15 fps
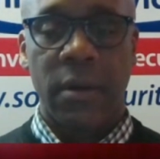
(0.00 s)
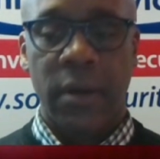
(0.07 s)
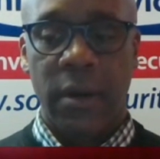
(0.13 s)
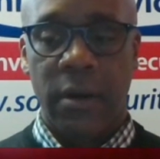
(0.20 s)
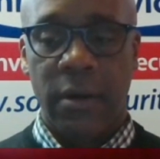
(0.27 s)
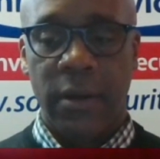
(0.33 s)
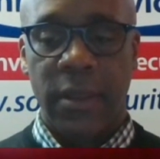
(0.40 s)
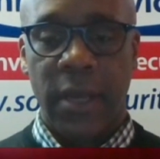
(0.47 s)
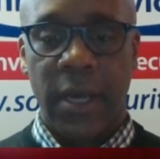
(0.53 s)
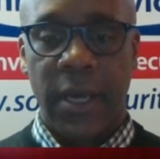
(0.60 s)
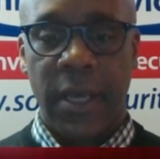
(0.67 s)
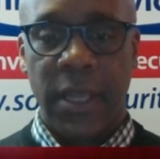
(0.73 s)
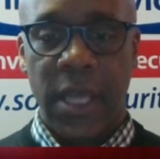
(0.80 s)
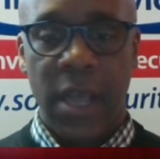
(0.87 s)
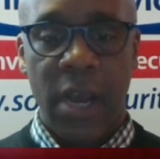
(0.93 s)
your the
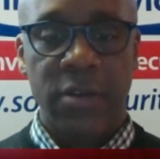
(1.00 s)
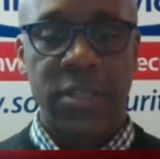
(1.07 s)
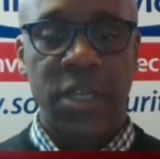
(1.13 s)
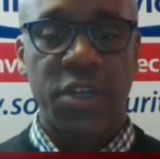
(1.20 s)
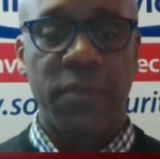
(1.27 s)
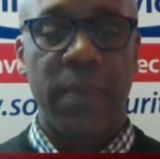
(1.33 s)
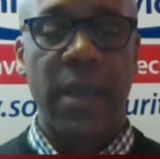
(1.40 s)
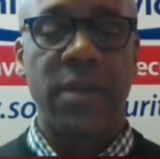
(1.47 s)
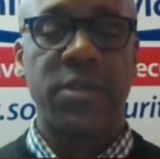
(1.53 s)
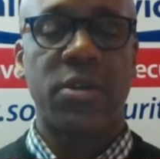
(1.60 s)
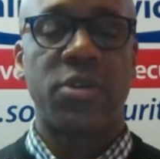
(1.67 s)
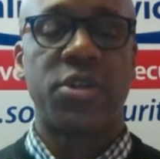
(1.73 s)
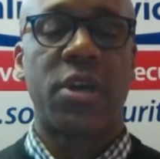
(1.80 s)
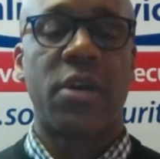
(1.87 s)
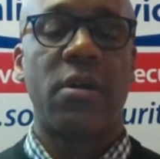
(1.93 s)
years that you pay into Social
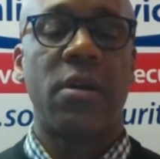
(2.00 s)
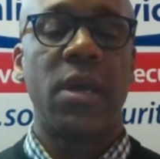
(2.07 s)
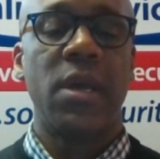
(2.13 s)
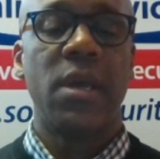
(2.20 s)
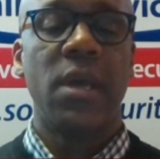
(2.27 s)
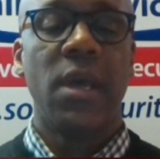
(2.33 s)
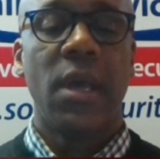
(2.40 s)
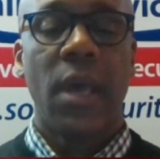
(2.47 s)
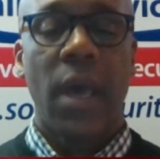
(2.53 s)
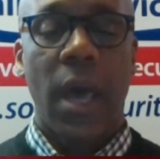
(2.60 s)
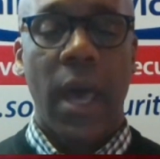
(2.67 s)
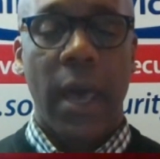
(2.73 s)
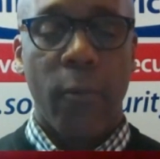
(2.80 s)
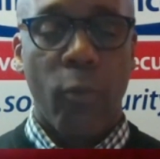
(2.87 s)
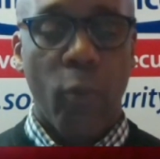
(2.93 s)
Security.
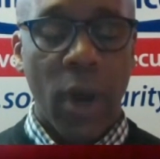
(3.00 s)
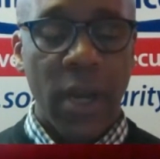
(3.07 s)
What